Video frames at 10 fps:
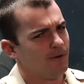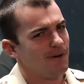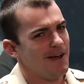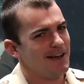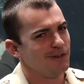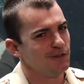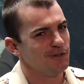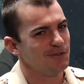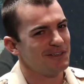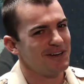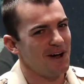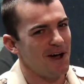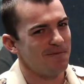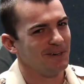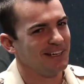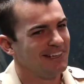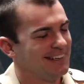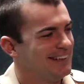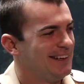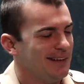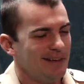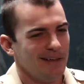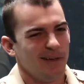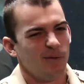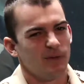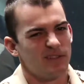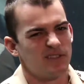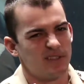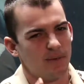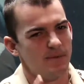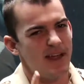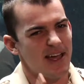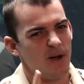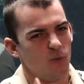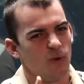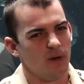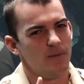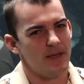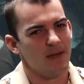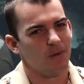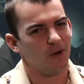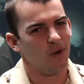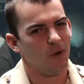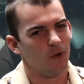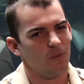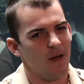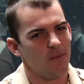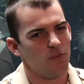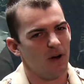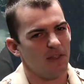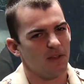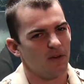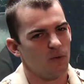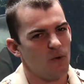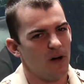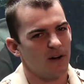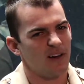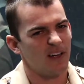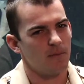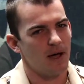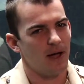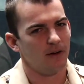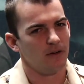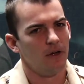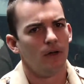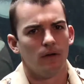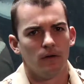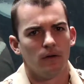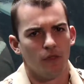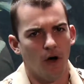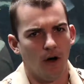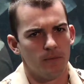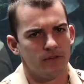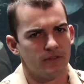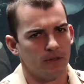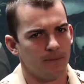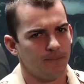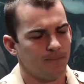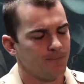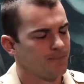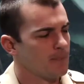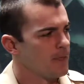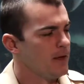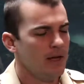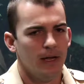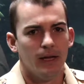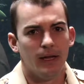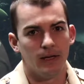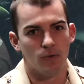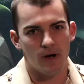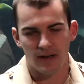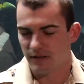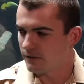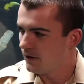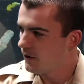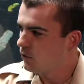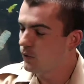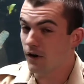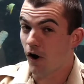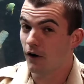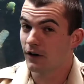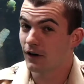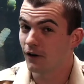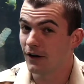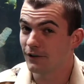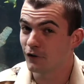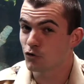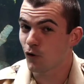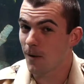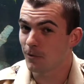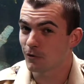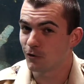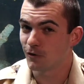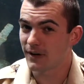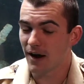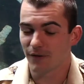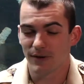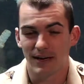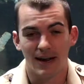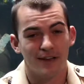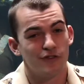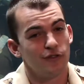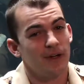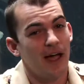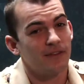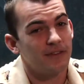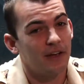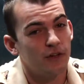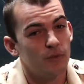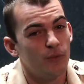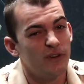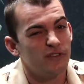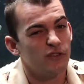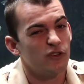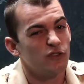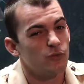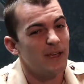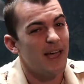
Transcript: right, you caught me. But someday I will be able to hold my breath underwater like my idol, the harbor. Anyways, we are here in the Tropical Gallery, and I do have to tell you, boys and girls, we